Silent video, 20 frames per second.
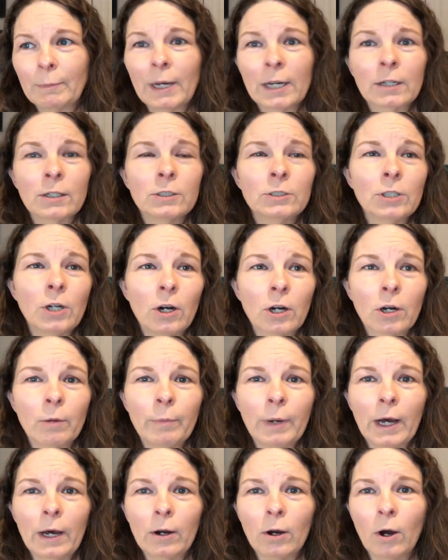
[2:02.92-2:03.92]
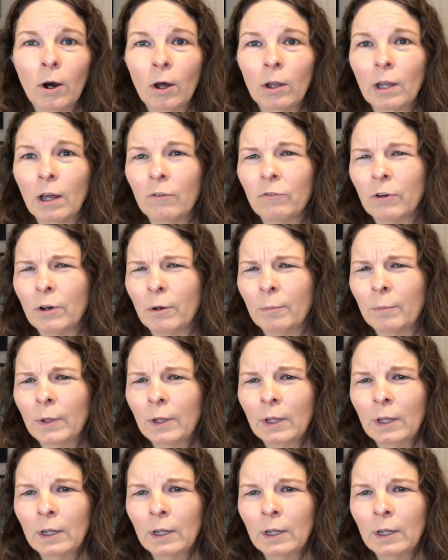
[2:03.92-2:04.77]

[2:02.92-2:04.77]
I'm not gonna talk about all of them.